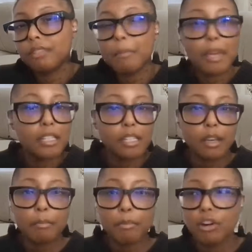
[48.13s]

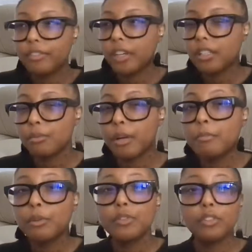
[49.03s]
amazing, perfect,
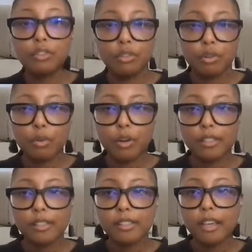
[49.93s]
rainbows and
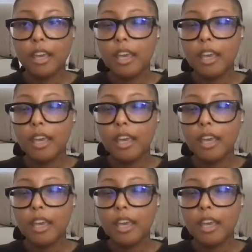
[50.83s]
unicorns.